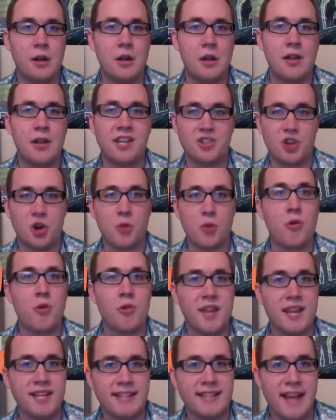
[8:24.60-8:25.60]
like Turbo
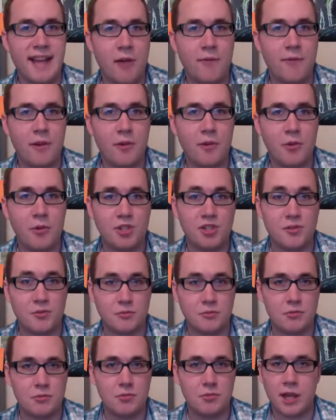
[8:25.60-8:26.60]
Kid's outfit, which
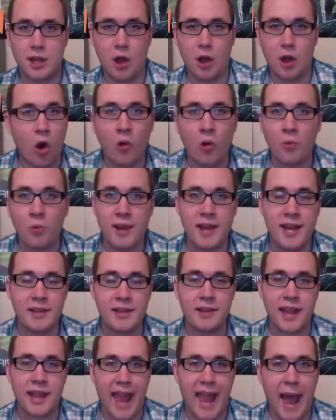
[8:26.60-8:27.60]
is like all red,
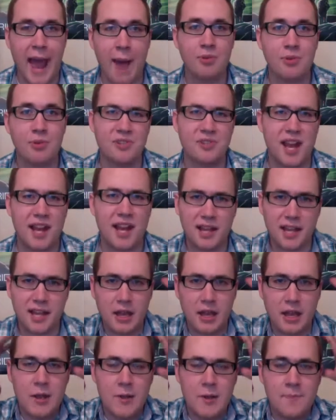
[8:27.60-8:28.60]
and like Apple's got like,
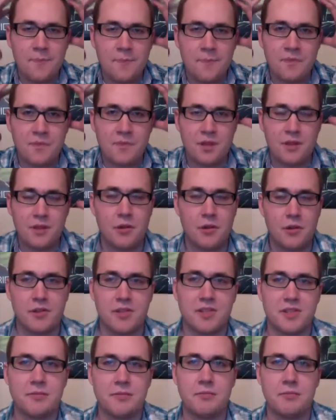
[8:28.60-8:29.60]

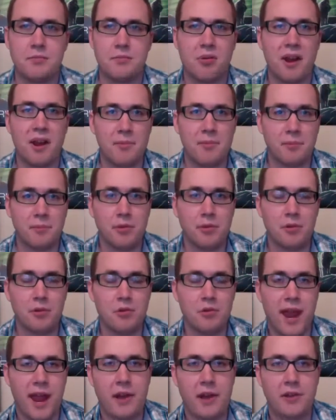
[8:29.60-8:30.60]
this bright blue
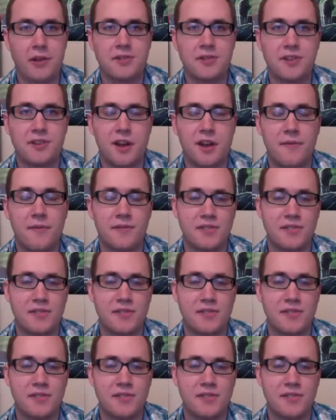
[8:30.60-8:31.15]
hair and stuff.